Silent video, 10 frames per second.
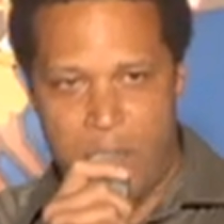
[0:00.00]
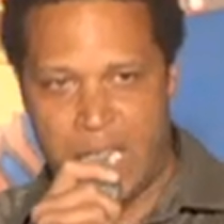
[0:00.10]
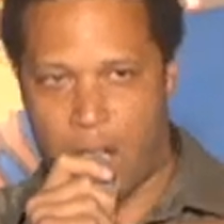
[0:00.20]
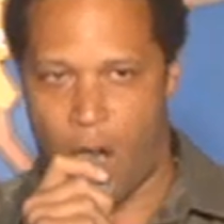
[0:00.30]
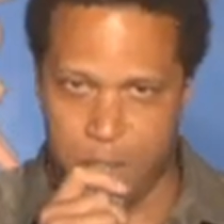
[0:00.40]
me
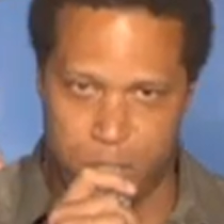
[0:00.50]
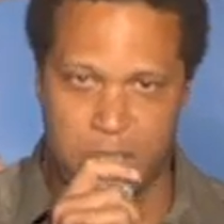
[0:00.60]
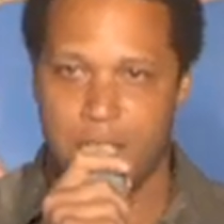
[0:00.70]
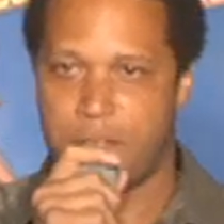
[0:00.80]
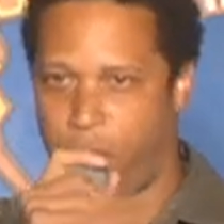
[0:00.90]
to call the
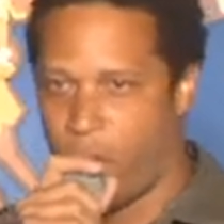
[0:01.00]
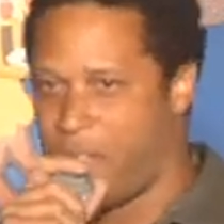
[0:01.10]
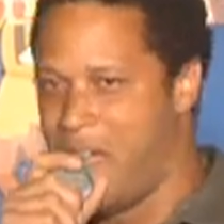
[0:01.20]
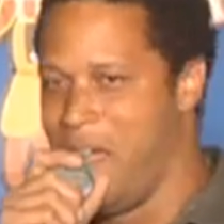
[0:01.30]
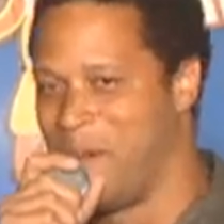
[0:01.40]
police for
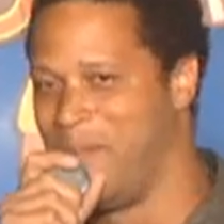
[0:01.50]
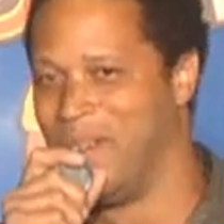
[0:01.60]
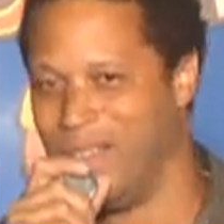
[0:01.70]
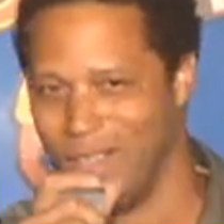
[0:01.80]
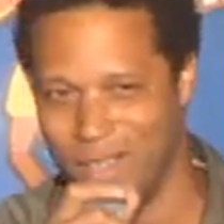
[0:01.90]
them.
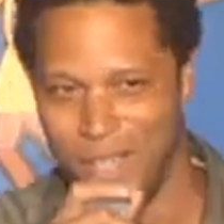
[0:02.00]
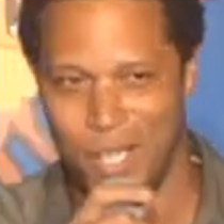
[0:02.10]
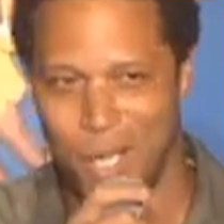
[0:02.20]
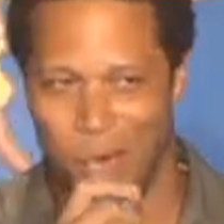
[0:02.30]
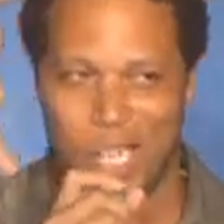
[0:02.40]

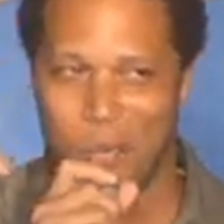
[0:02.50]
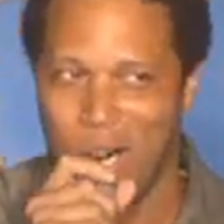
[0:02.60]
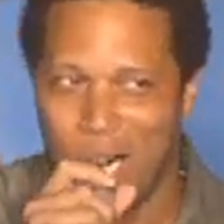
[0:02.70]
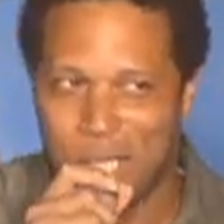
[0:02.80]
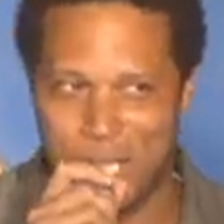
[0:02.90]
Well, it
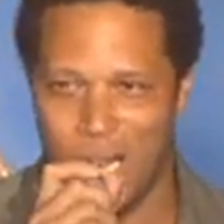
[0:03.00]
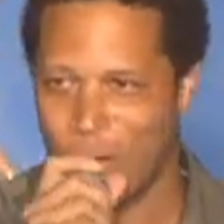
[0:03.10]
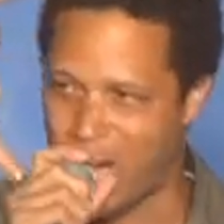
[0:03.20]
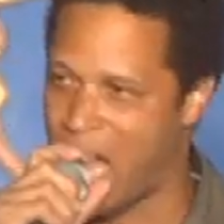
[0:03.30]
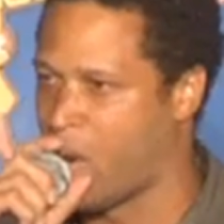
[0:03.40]
works, you
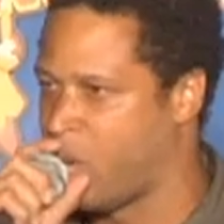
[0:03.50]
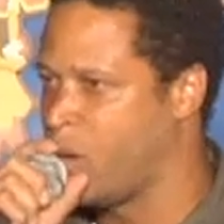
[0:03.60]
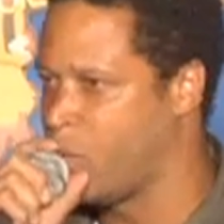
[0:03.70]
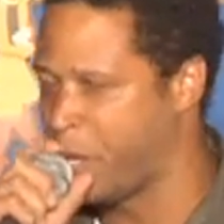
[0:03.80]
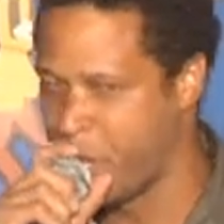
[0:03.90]
know.
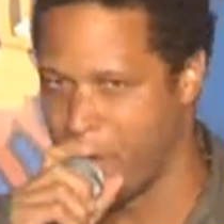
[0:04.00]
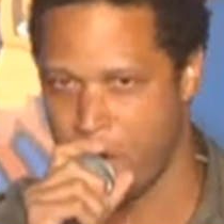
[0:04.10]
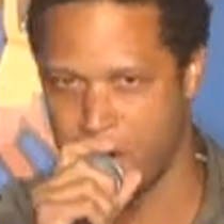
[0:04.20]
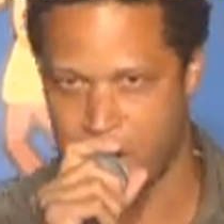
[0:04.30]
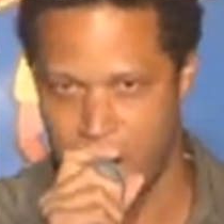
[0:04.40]
911, what's your
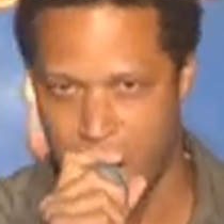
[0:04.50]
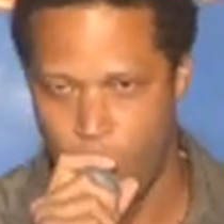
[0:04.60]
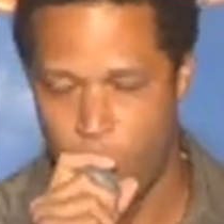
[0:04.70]
emergency?